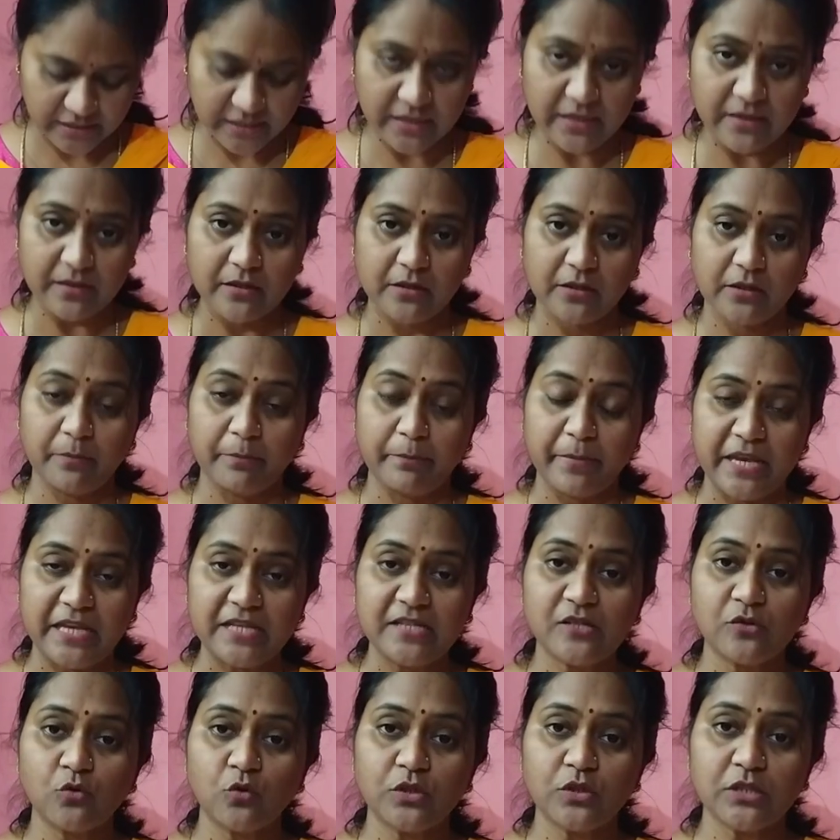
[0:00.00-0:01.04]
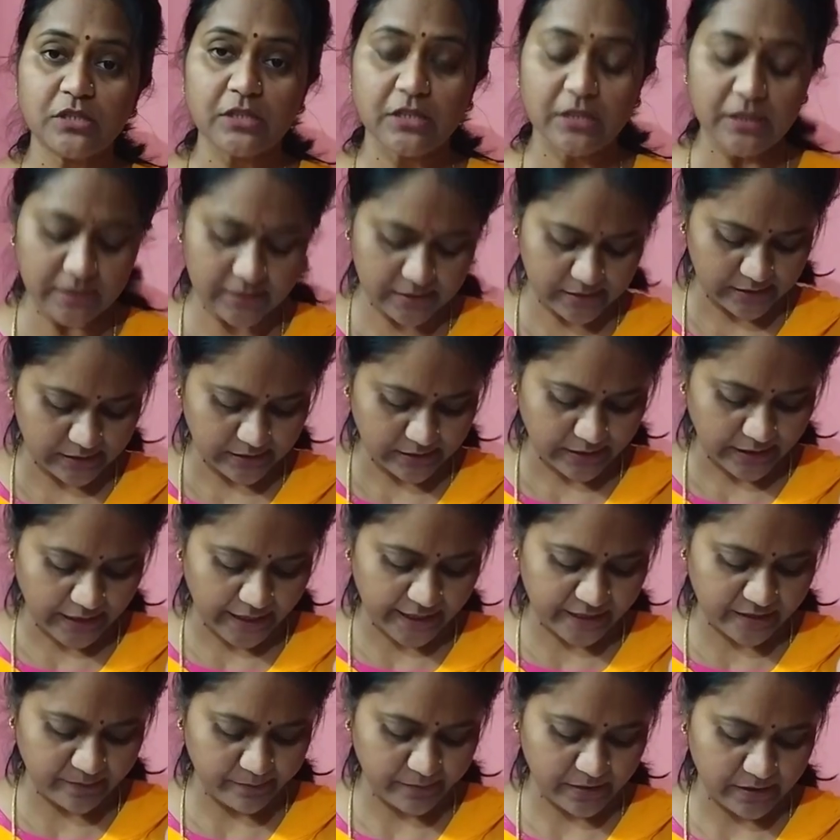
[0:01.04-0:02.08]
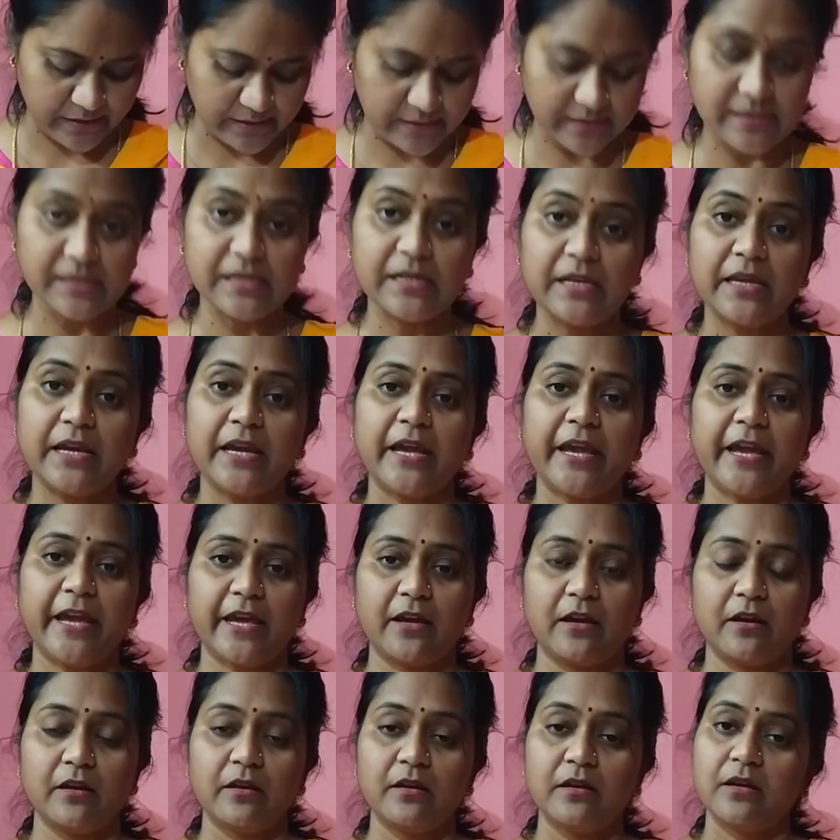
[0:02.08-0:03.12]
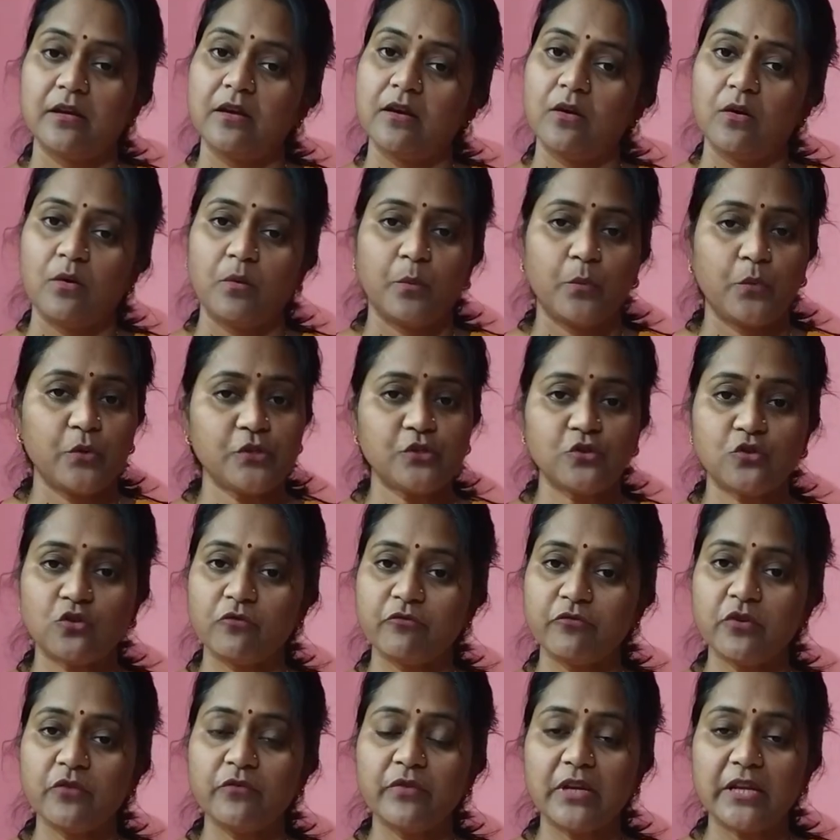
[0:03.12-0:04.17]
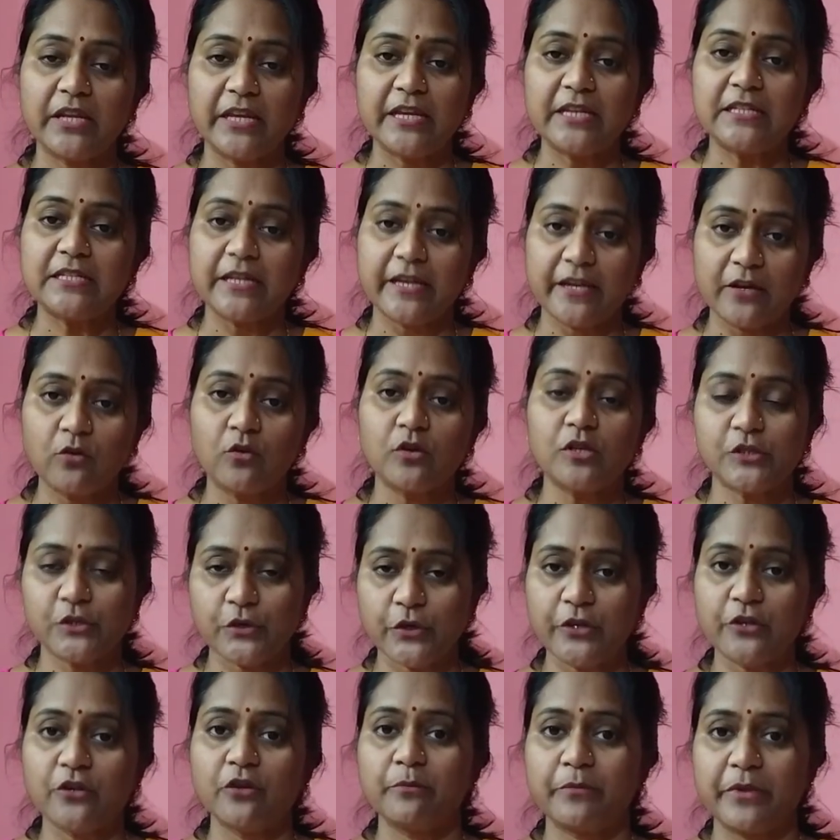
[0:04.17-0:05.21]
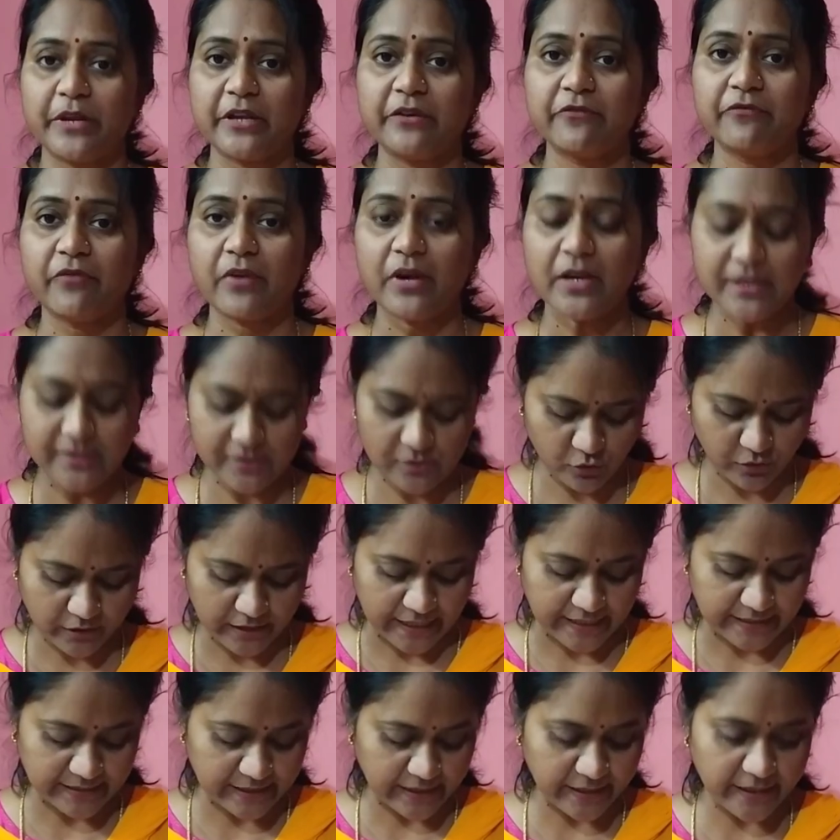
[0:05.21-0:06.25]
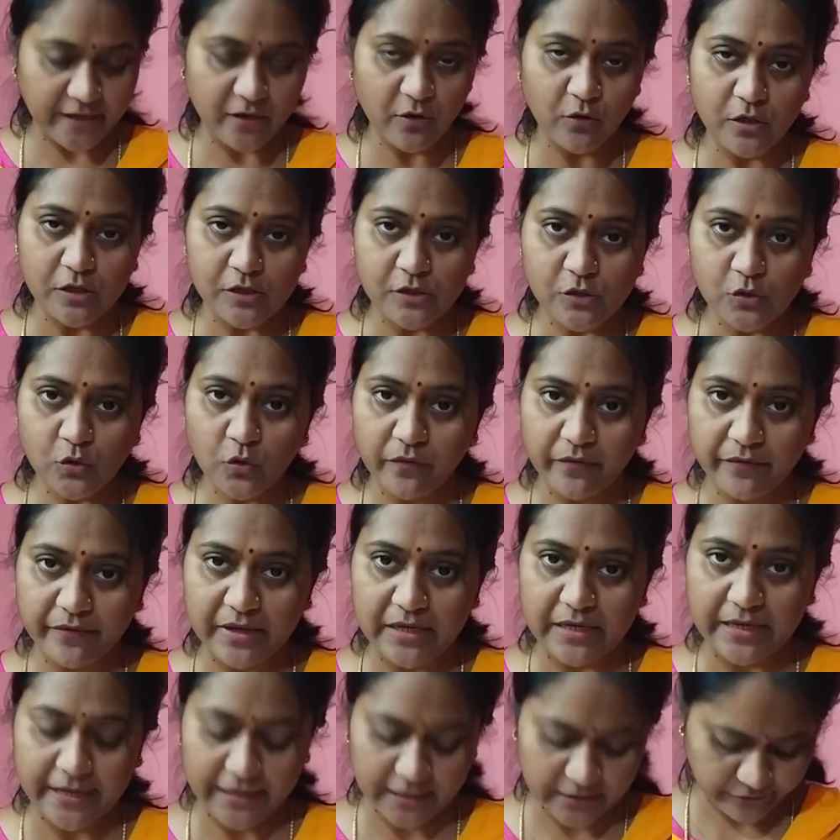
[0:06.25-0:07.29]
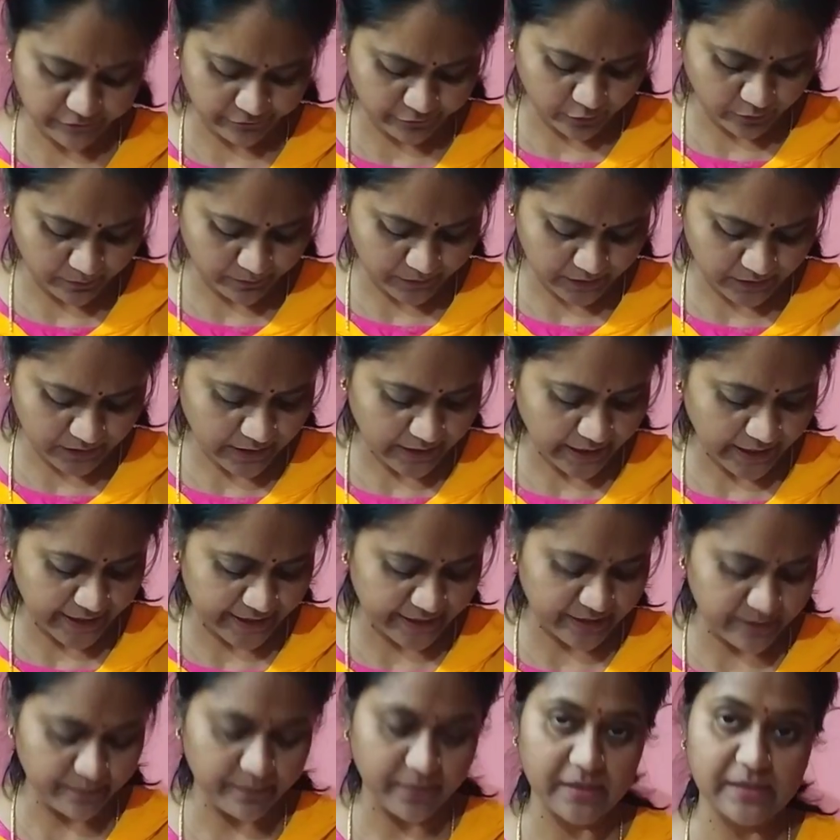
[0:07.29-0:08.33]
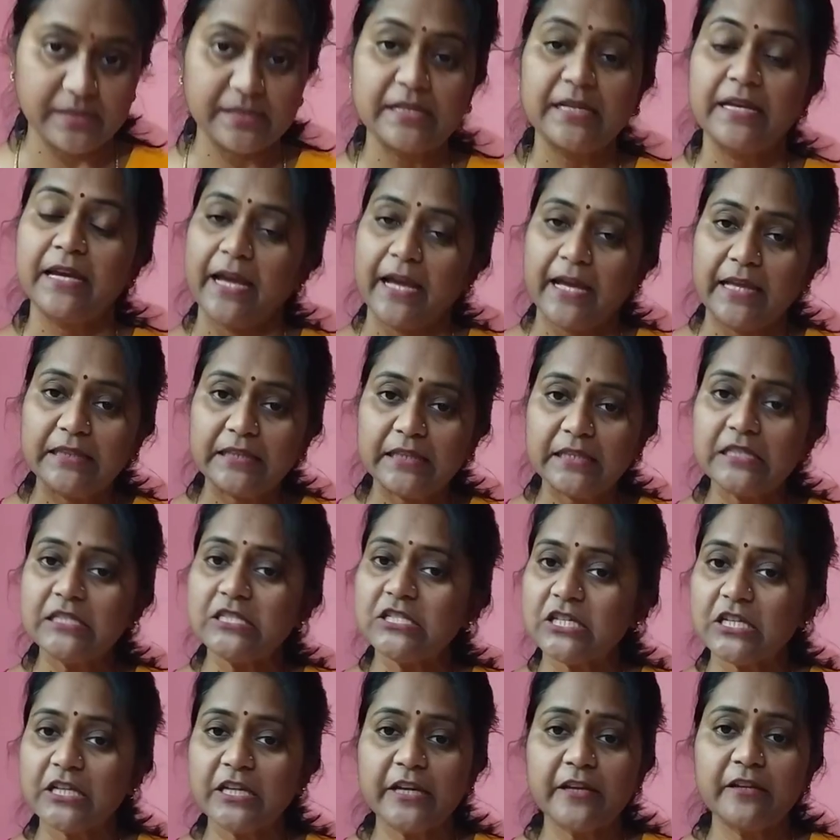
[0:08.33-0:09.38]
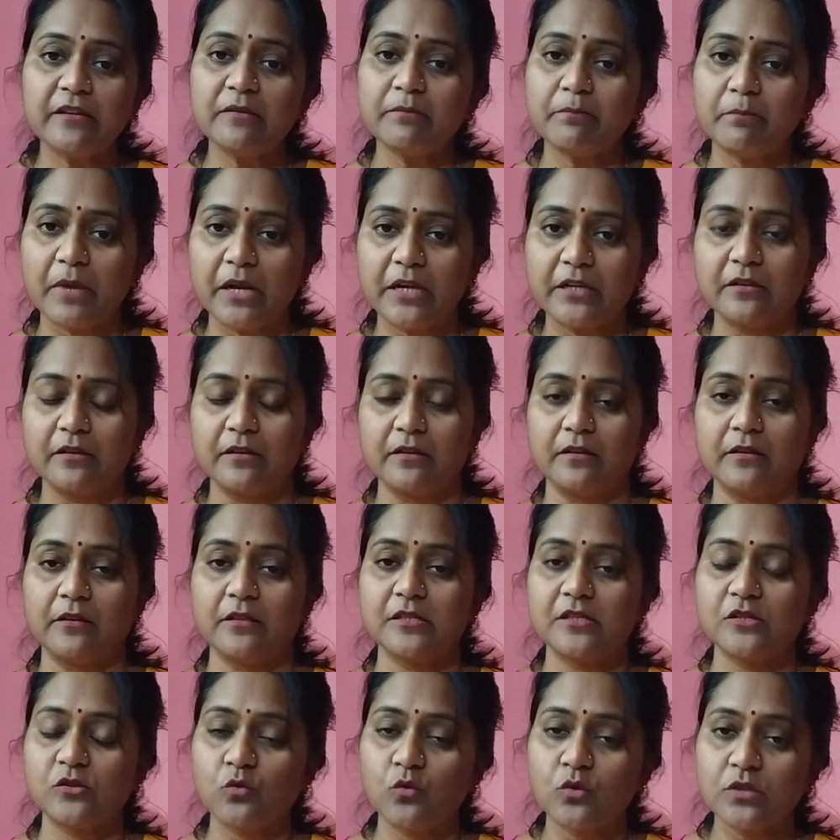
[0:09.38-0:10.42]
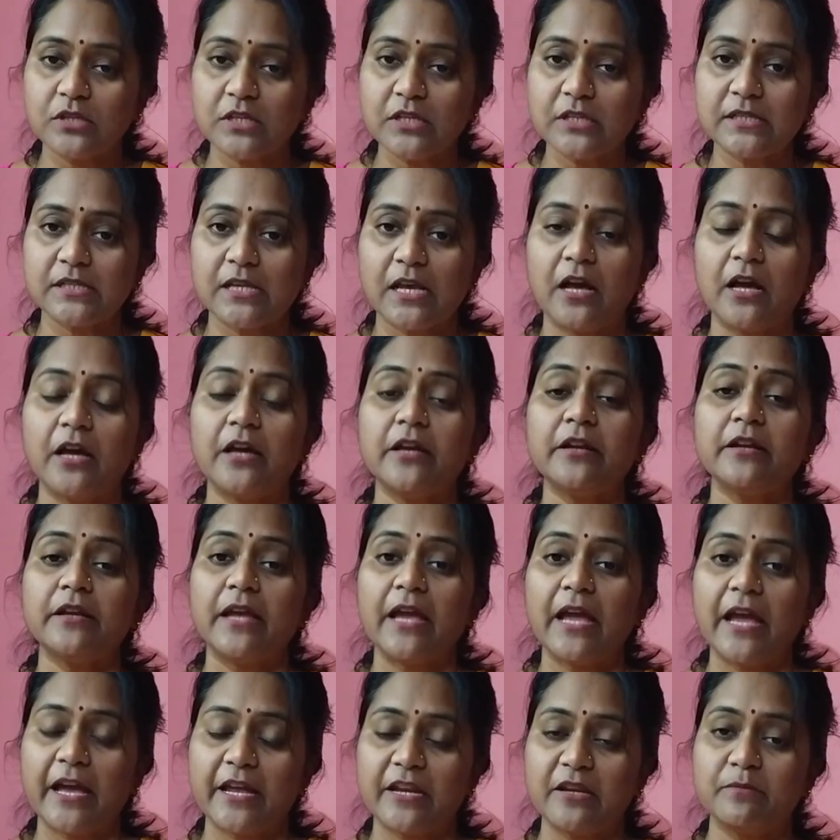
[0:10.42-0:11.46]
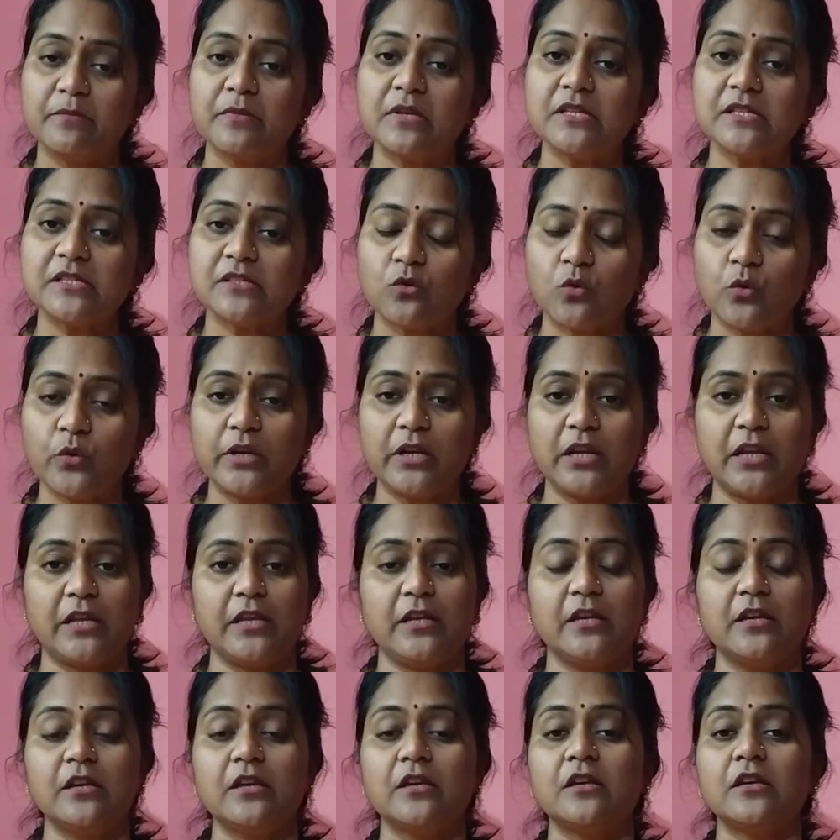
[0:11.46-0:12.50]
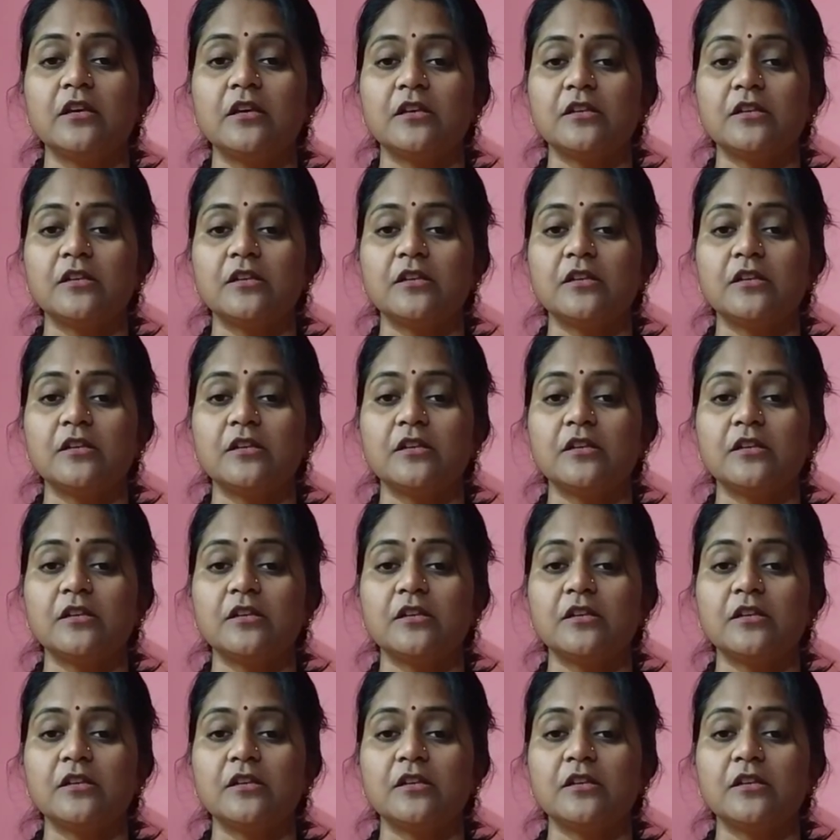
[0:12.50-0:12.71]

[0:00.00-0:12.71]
getting, the main source is animals. Egg. Most of you will eat egg also in your breakfast. So that egg also we will get from the animals. And then chicken, mutton. The sources are animals only.